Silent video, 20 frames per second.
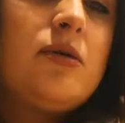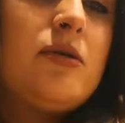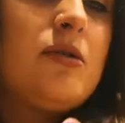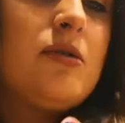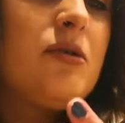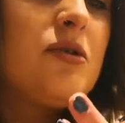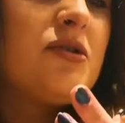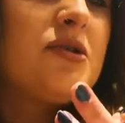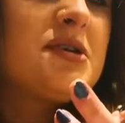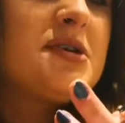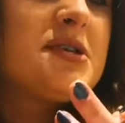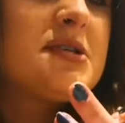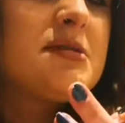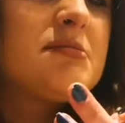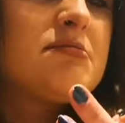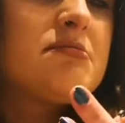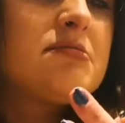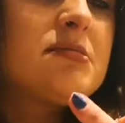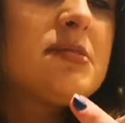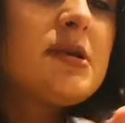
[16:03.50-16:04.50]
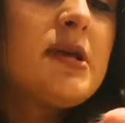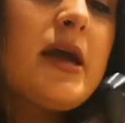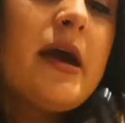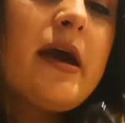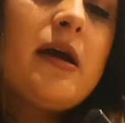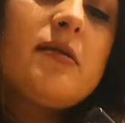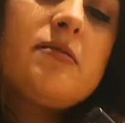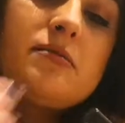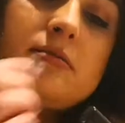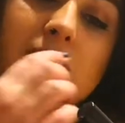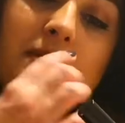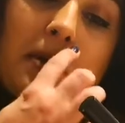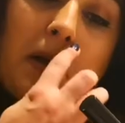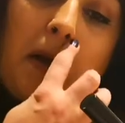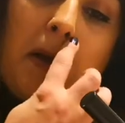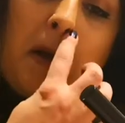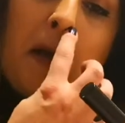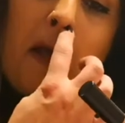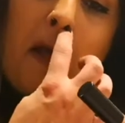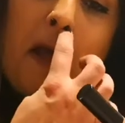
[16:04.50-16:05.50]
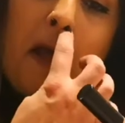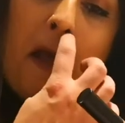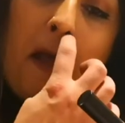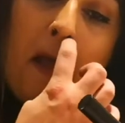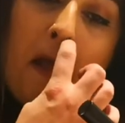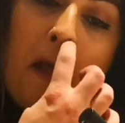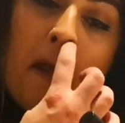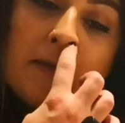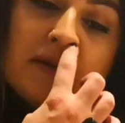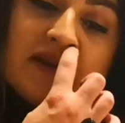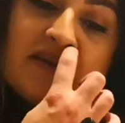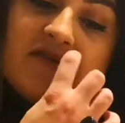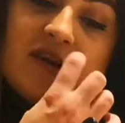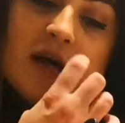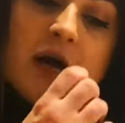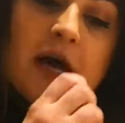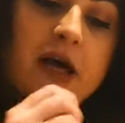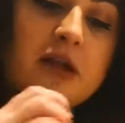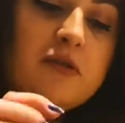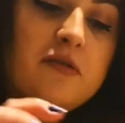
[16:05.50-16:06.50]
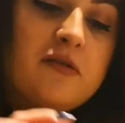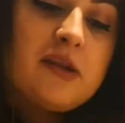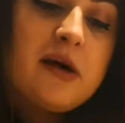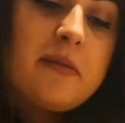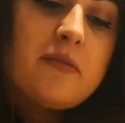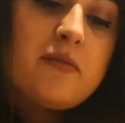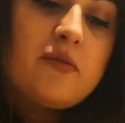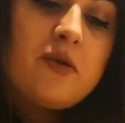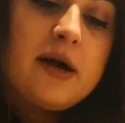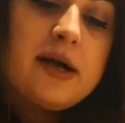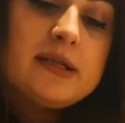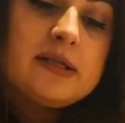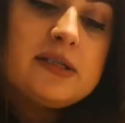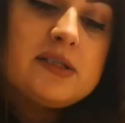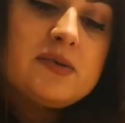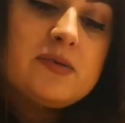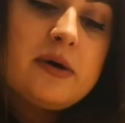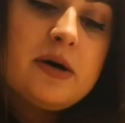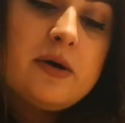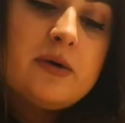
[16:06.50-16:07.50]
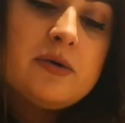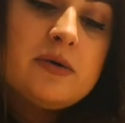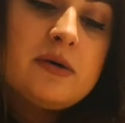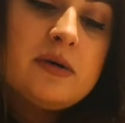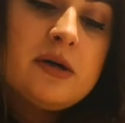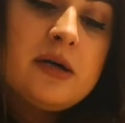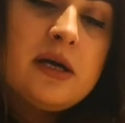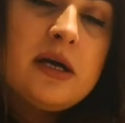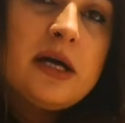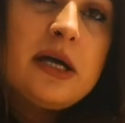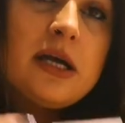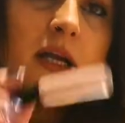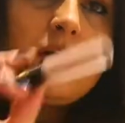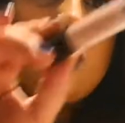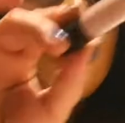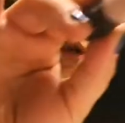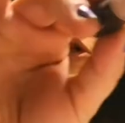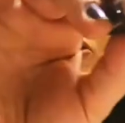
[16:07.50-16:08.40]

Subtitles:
or Ox. Yeah. Never heard of that brand as well. And a